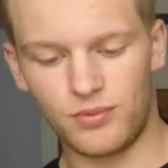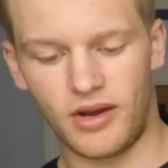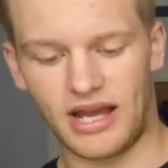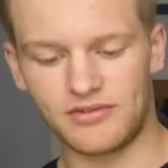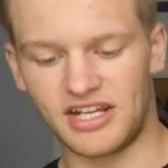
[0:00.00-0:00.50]

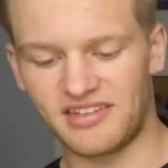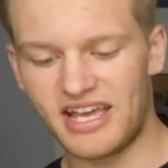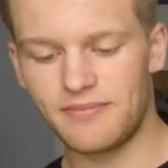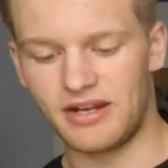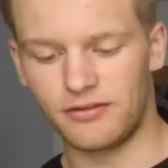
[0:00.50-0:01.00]
workout takes
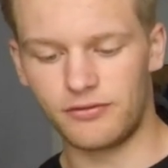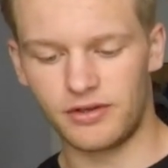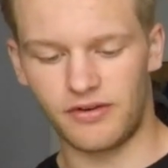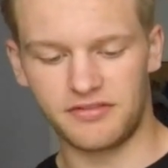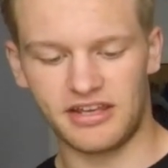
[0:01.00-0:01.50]
8 minutes
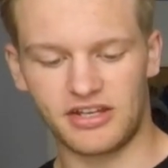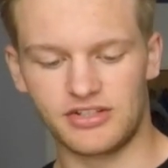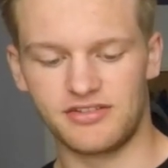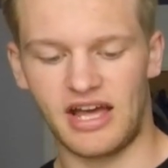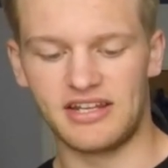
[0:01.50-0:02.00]
45
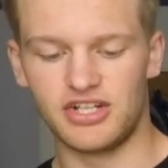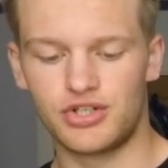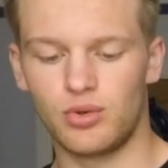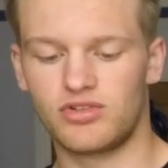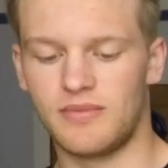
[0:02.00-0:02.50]
seconds and is
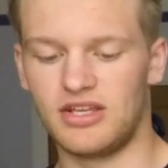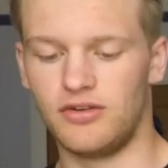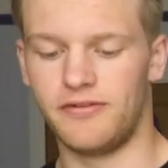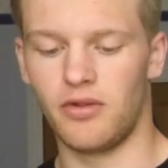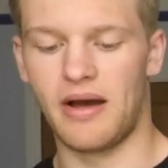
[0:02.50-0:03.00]
sure to make you
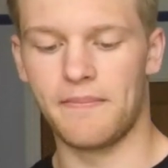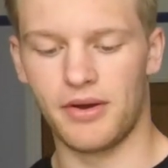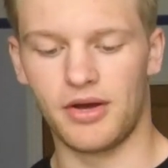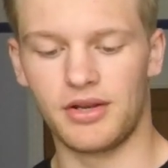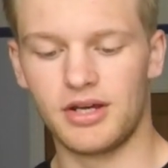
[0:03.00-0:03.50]
feel that
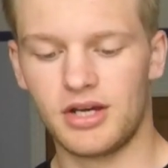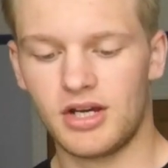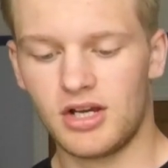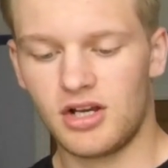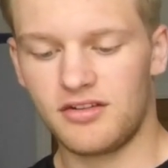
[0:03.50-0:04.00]
burn.
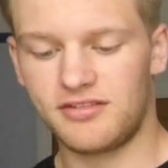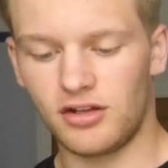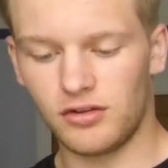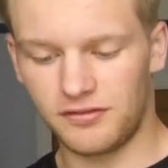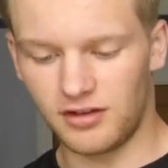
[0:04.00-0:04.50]

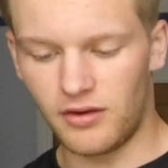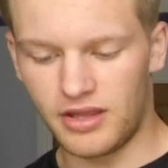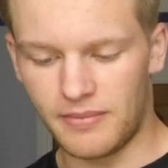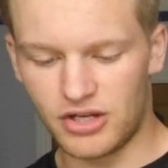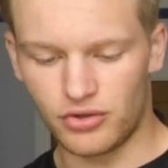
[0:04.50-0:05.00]
Start off slowly
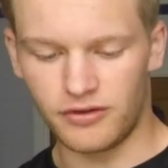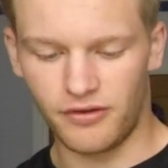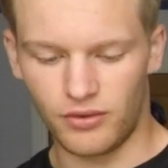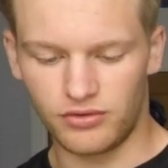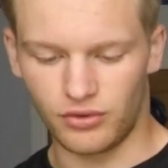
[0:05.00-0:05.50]
and make sure you
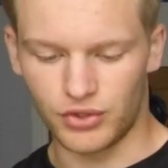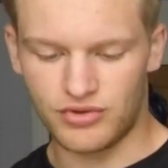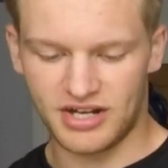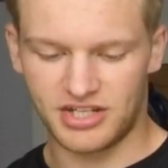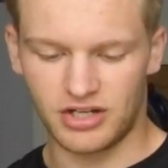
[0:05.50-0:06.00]
focus on
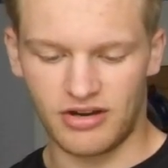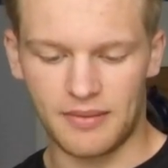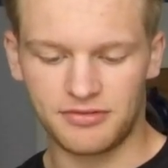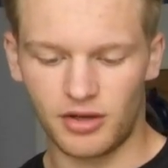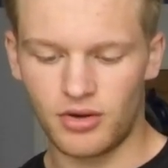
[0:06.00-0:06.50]
contracting your
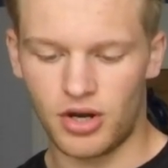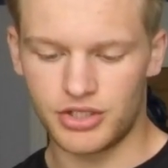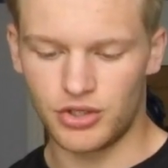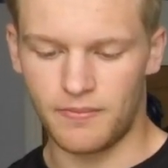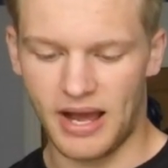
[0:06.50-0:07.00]
abs. Don't arch
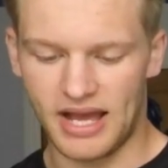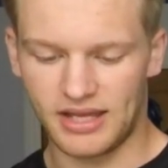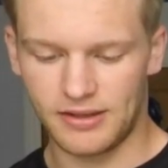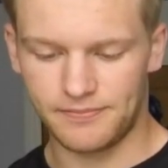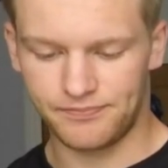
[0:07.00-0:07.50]
your
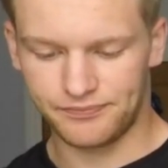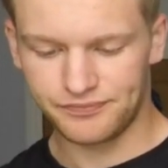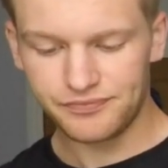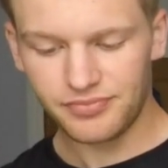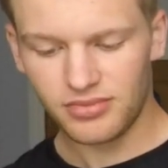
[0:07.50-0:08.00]
back
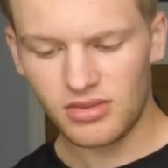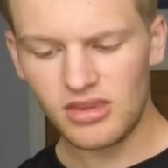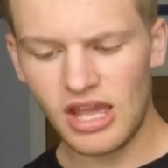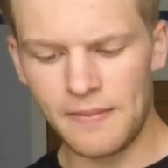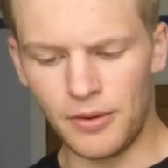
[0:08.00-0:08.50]

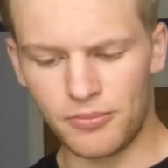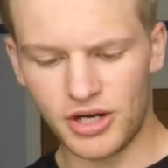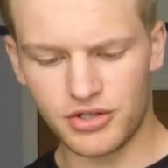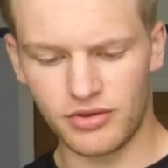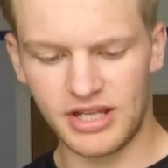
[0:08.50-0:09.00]
and put
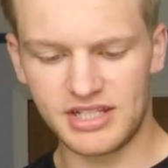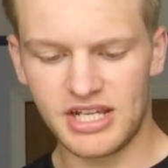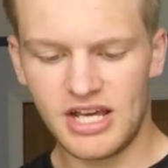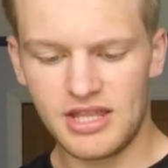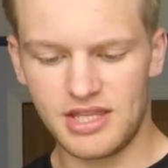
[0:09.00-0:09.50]
pressure on it.
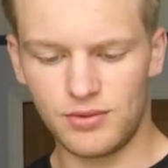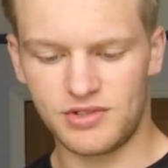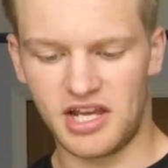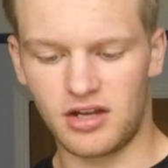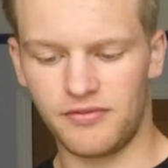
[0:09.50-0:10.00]
This will
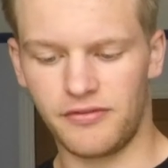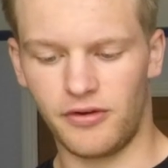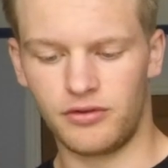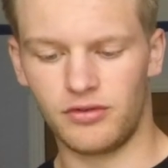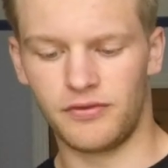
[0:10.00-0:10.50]
take off the
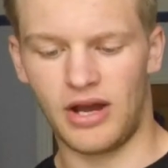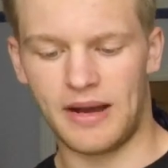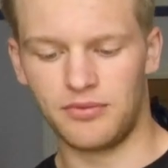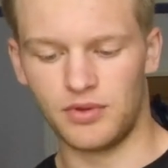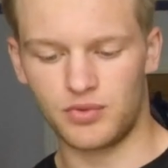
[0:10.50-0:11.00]
focus of your
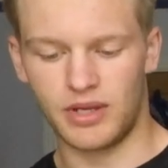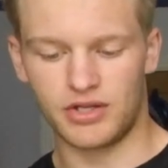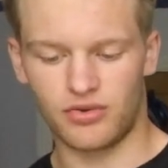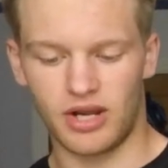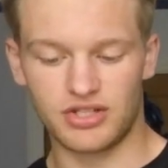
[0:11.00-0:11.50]
abs, which we are
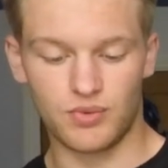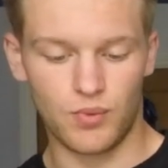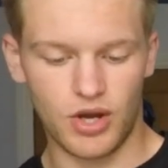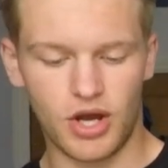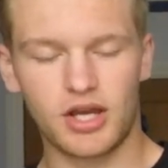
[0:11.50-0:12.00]
trying to
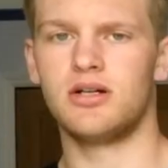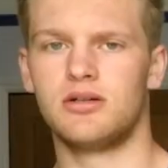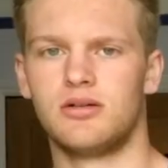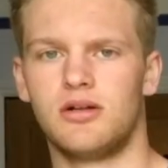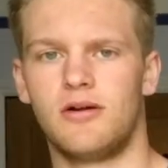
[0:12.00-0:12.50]
work.
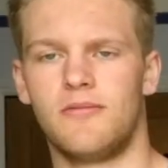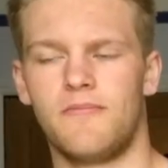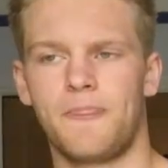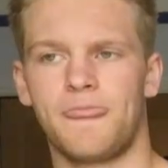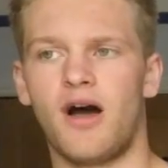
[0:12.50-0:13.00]

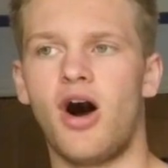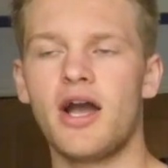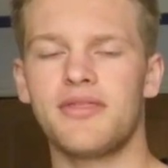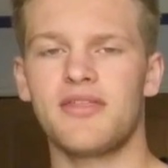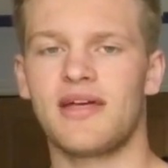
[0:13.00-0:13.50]
I
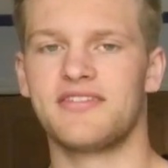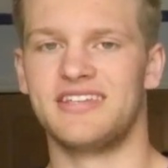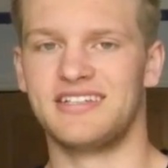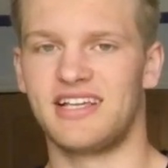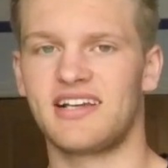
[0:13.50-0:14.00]
think that's the
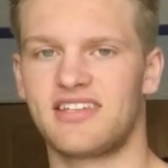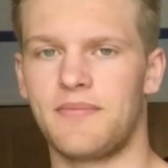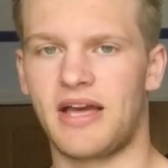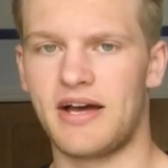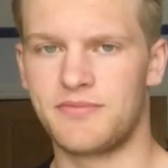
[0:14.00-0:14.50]
exact same
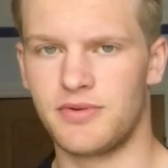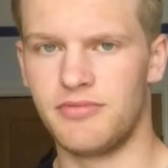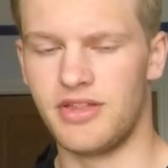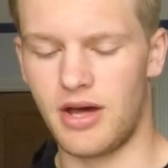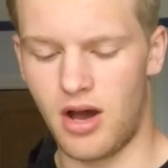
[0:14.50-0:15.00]
caption
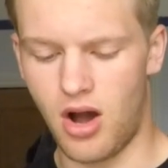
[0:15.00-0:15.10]
that